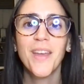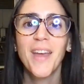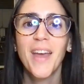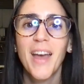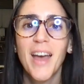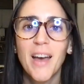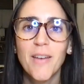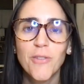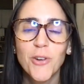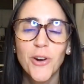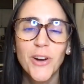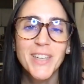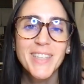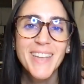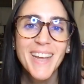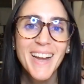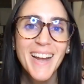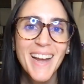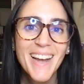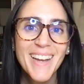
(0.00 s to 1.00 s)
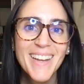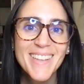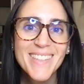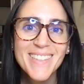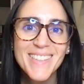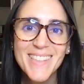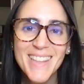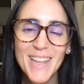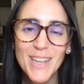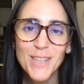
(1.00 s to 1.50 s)
Have a great day,
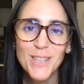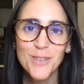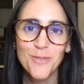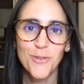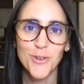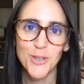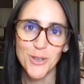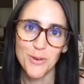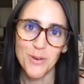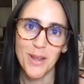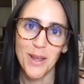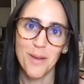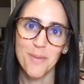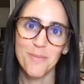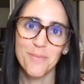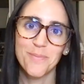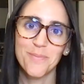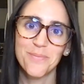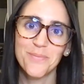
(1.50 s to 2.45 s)
guys. Thanks for tuning in.